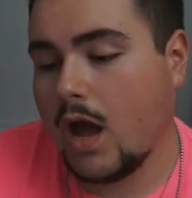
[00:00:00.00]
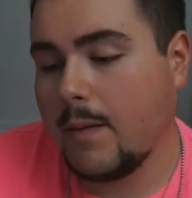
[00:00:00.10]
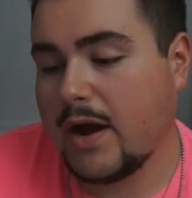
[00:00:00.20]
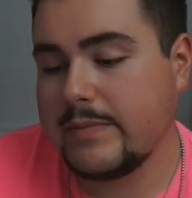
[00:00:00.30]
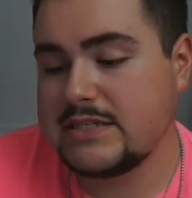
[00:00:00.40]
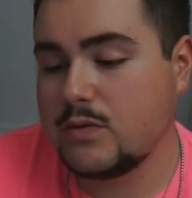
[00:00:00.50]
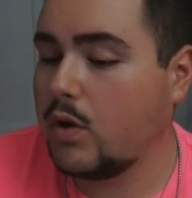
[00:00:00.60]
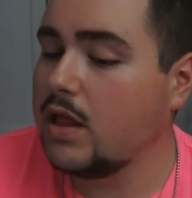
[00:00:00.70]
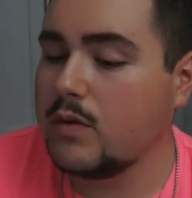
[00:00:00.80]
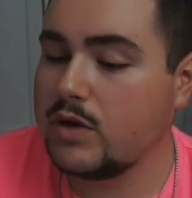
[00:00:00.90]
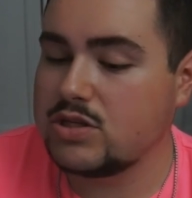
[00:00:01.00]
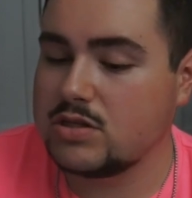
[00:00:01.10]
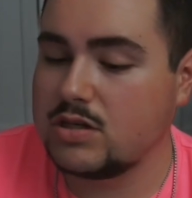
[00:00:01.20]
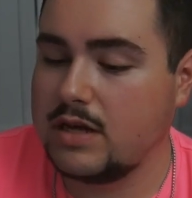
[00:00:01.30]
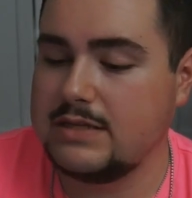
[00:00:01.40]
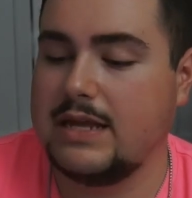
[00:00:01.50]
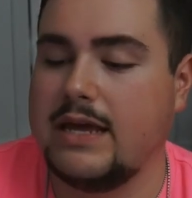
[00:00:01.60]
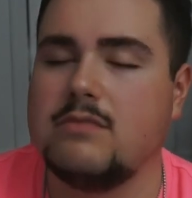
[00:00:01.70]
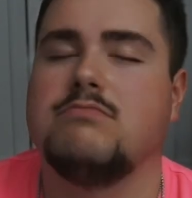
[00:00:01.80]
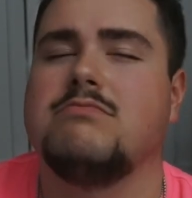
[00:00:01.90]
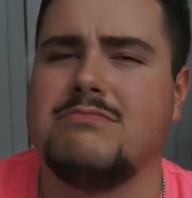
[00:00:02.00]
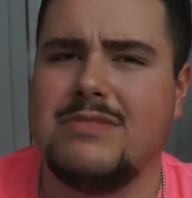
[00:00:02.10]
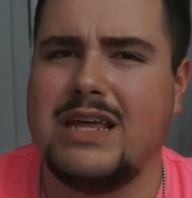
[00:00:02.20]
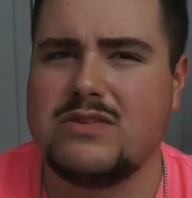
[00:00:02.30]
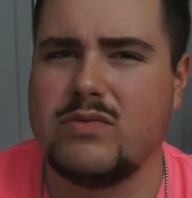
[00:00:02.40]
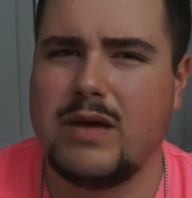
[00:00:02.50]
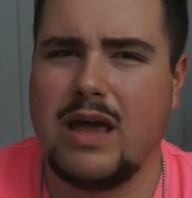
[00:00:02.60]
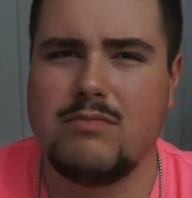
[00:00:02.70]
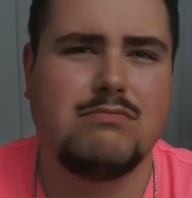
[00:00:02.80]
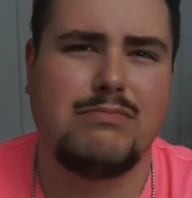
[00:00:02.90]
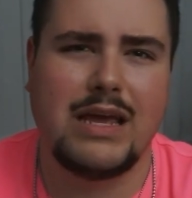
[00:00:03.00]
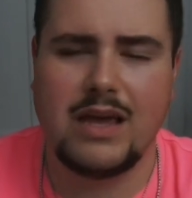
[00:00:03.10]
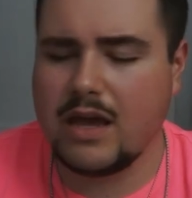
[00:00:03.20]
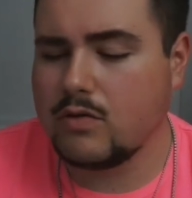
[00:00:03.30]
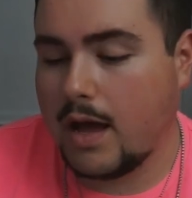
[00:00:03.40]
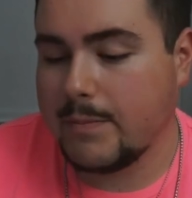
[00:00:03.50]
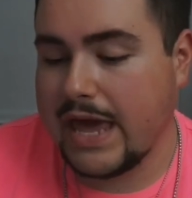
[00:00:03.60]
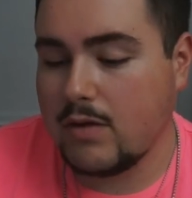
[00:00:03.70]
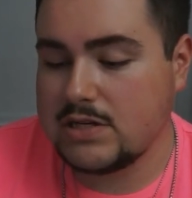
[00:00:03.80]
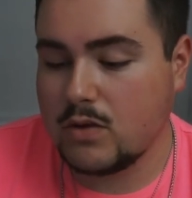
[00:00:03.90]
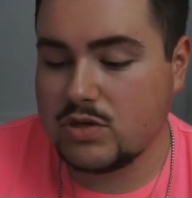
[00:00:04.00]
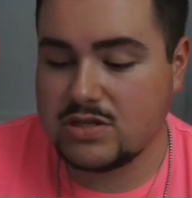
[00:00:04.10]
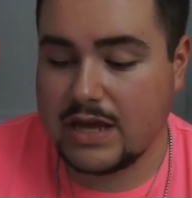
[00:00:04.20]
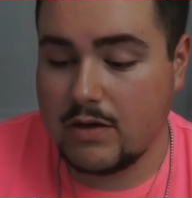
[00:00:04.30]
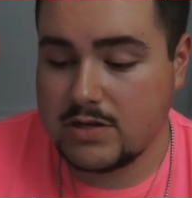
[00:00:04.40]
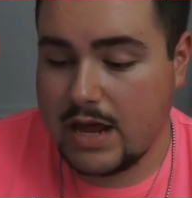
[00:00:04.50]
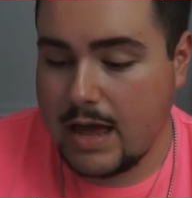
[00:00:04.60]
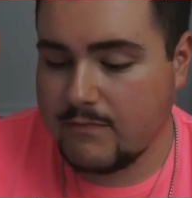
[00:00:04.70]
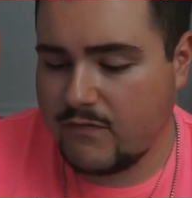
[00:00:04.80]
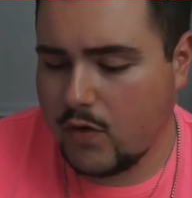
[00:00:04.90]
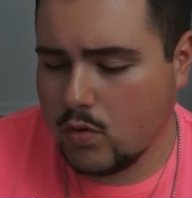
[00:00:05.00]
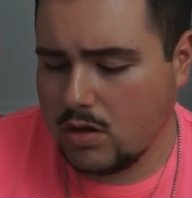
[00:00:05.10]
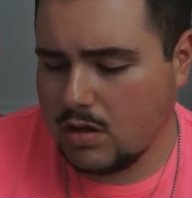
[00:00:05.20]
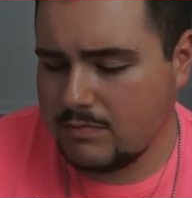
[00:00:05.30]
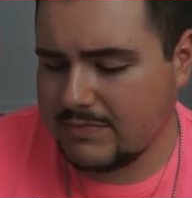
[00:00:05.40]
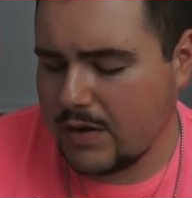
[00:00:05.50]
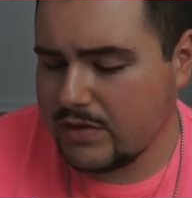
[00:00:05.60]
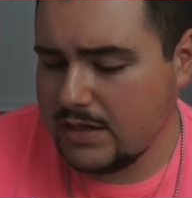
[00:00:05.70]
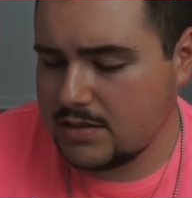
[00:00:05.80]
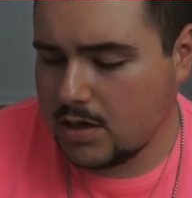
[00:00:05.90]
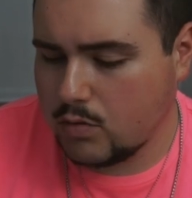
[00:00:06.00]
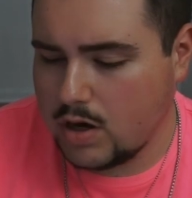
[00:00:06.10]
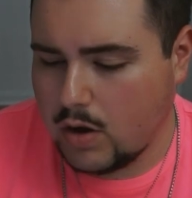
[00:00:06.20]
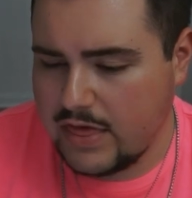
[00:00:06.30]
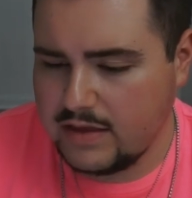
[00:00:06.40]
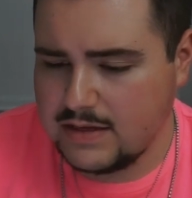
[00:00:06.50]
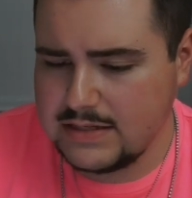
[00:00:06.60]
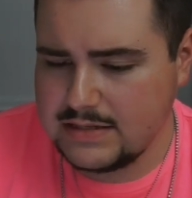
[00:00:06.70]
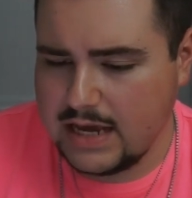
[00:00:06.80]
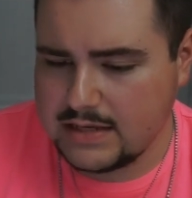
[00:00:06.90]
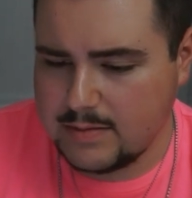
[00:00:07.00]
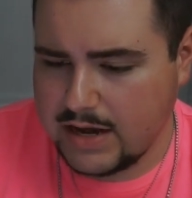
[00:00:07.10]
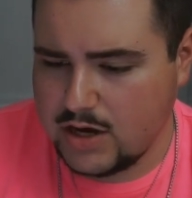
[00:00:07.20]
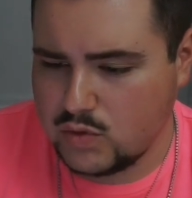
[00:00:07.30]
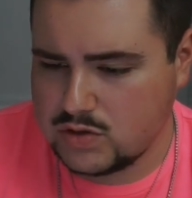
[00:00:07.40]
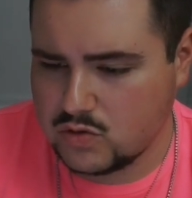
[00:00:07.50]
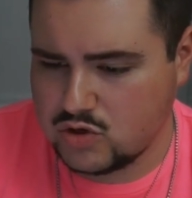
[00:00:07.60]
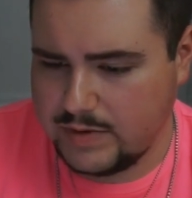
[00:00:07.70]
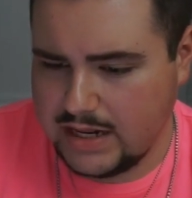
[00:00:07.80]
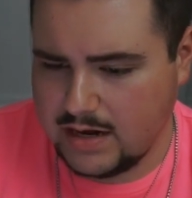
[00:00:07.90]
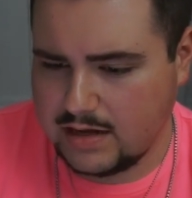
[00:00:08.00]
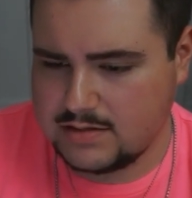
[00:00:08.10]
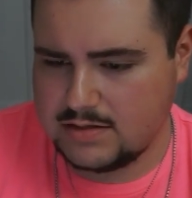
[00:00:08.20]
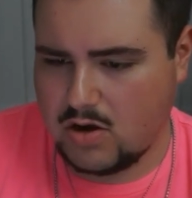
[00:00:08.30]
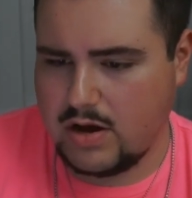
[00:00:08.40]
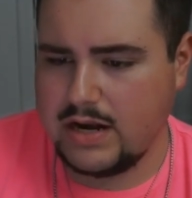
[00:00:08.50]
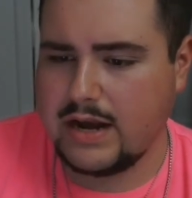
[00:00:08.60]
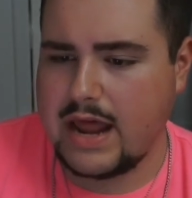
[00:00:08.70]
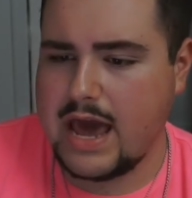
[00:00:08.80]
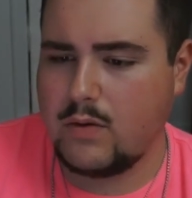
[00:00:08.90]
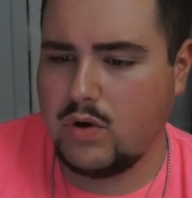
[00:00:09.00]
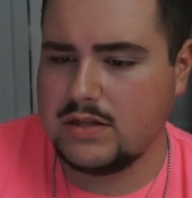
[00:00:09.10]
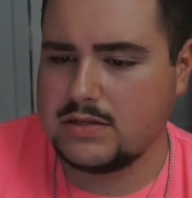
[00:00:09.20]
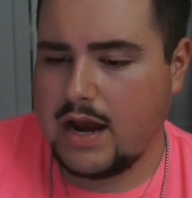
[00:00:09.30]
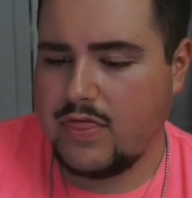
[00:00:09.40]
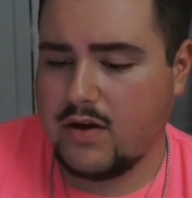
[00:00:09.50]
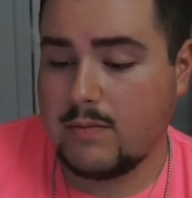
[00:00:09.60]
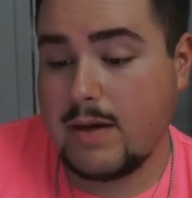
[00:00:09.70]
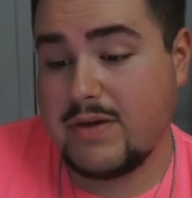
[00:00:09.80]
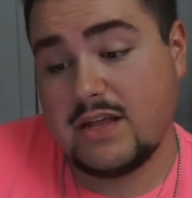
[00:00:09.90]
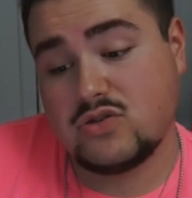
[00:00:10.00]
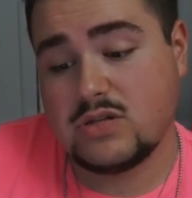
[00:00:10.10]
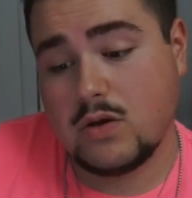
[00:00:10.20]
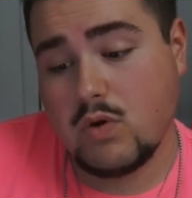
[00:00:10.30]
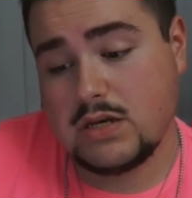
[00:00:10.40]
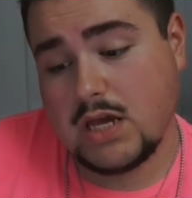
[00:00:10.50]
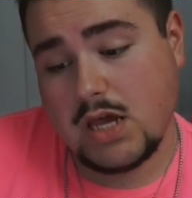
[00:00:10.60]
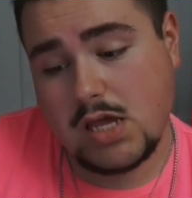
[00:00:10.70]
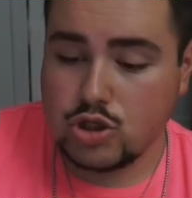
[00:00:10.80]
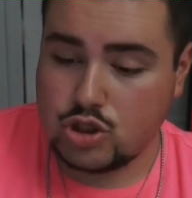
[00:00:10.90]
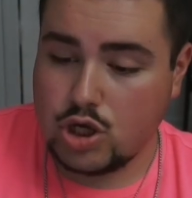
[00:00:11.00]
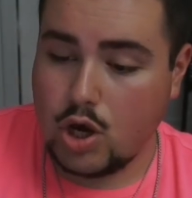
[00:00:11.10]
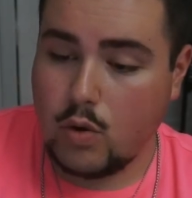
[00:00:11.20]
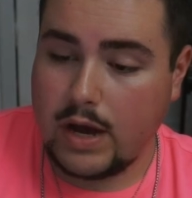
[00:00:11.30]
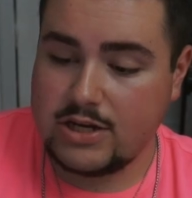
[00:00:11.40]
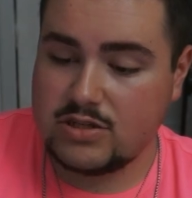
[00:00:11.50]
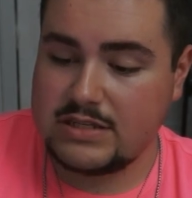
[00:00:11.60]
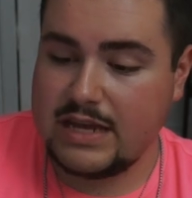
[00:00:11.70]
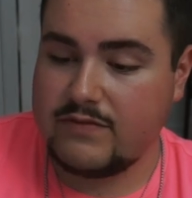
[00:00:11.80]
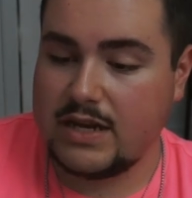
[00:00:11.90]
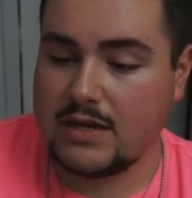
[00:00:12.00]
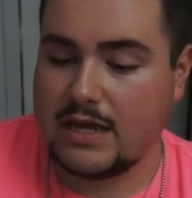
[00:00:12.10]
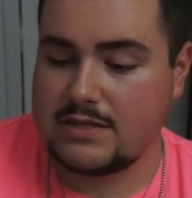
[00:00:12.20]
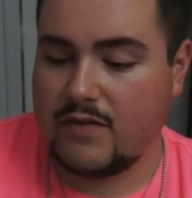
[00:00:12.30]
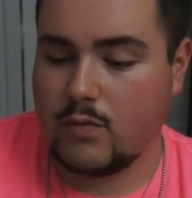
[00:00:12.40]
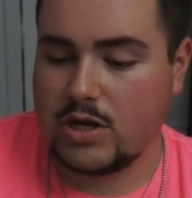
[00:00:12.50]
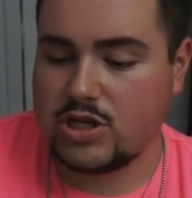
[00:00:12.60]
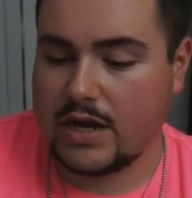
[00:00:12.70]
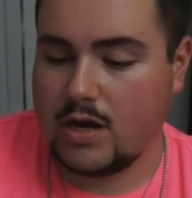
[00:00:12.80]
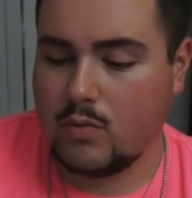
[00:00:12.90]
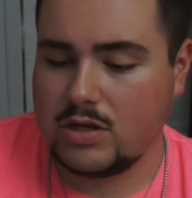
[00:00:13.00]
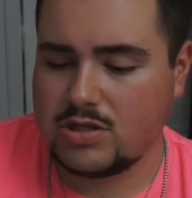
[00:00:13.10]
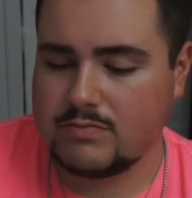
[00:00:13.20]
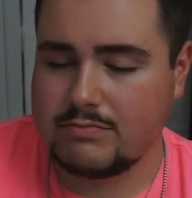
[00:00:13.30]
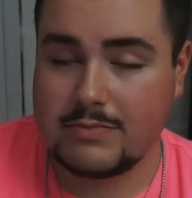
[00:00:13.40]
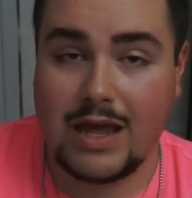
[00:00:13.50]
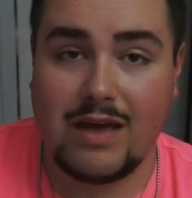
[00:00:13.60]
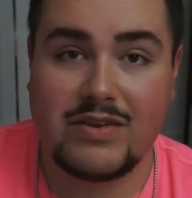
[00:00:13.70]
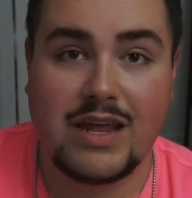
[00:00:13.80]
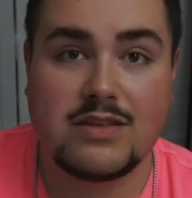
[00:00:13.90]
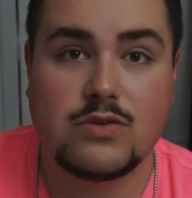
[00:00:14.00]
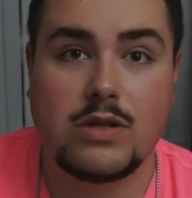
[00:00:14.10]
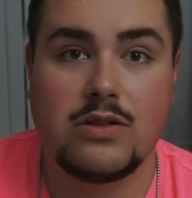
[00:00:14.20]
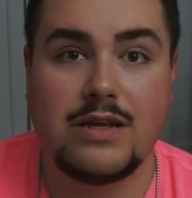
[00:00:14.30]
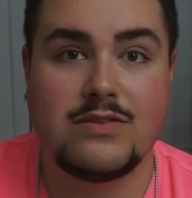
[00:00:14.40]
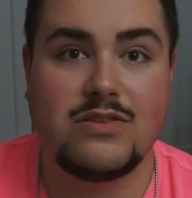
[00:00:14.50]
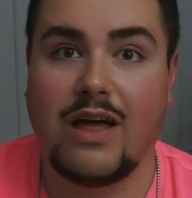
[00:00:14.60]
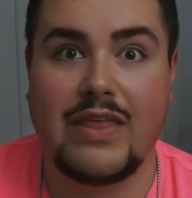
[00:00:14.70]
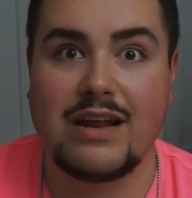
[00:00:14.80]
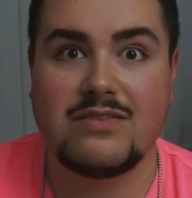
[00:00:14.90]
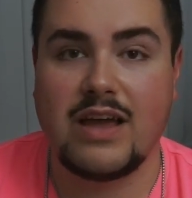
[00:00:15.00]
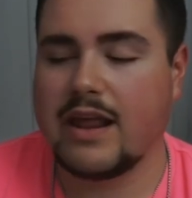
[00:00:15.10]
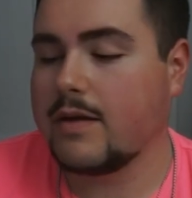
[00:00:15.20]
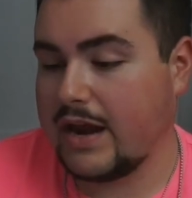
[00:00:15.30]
RBC Wallet, which is like linked with my bank account. Countdown, which is a countdown app. Vokal, I really don't know. I think this is like some kind of new social media and I saw it in an ad once and I thought it might be interesting one day. So I just saved it in case I ever want to check it out, which I haven't yet. So clearly it's not that exciting.